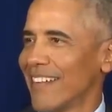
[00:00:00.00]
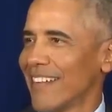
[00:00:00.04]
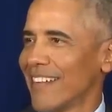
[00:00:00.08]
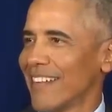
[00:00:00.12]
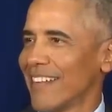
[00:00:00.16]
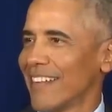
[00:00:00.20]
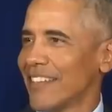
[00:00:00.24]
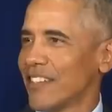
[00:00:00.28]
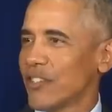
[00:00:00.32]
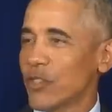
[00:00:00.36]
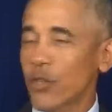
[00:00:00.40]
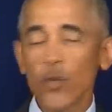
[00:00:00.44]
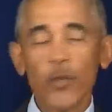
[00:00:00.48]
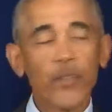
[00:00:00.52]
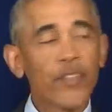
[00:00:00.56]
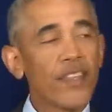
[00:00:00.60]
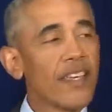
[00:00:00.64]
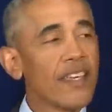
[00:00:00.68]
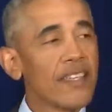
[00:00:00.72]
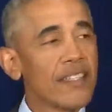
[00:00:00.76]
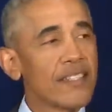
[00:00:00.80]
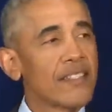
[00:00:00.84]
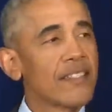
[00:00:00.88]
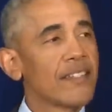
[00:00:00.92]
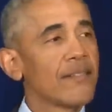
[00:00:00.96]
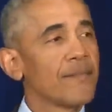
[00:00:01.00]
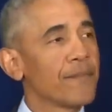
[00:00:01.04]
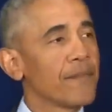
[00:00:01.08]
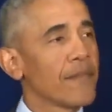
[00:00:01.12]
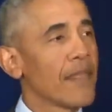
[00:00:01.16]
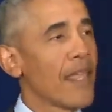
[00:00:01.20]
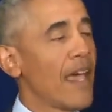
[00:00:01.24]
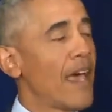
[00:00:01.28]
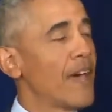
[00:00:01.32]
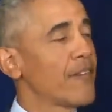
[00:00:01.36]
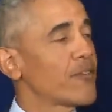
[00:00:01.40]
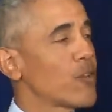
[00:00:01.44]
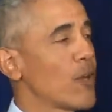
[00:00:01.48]
The truth is,
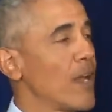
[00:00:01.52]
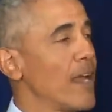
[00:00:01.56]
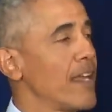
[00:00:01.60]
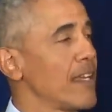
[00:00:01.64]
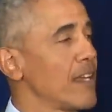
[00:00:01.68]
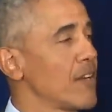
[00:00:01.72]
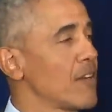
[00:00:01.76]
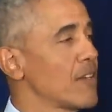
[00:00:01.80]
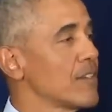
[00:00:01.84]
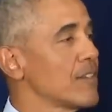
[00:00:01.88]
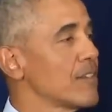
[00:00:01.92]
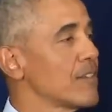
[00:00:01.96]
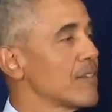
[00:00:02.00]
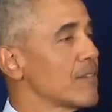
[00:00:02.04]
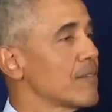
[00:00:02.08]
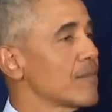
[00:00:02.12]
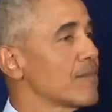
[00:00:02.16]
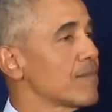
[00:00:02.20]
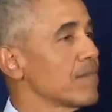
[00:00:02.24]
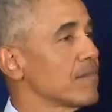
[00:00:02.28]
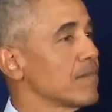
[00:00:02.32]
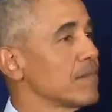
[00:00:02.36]
after eight years